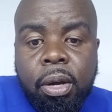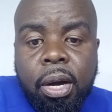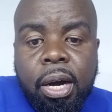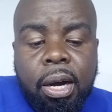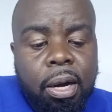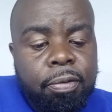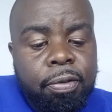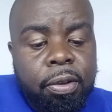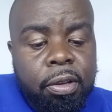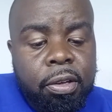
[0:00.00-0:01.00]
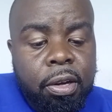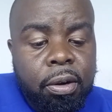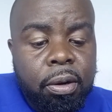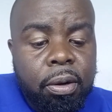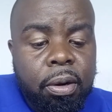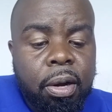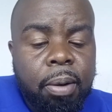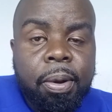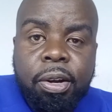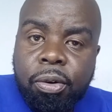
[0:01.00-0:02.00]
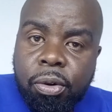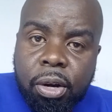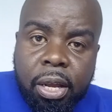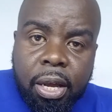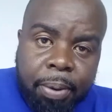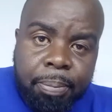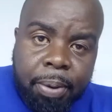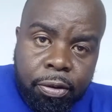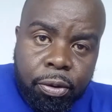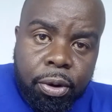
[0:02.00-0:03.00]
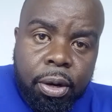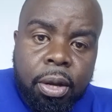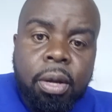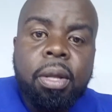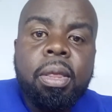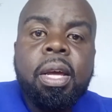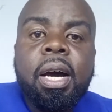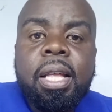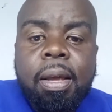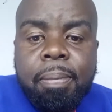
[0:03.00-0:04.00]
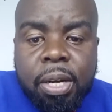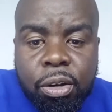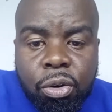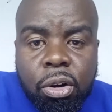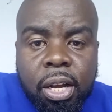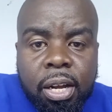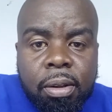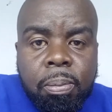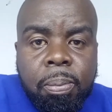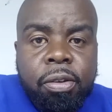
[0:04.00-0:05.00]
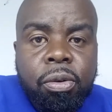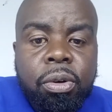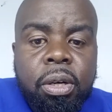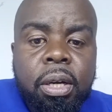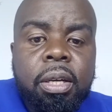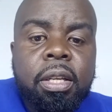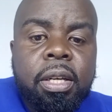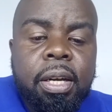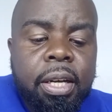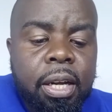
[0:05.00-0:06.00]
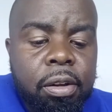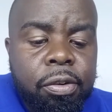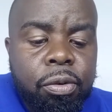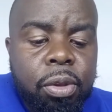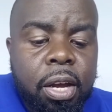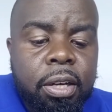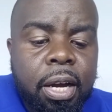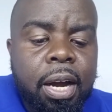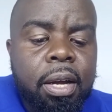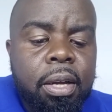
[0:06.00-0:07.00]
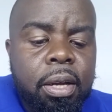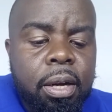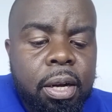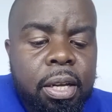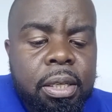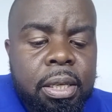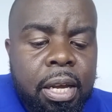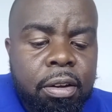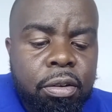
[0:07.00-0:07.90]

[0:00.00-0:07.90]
a physician, a medical health person. The other medical health person tells you that, let's just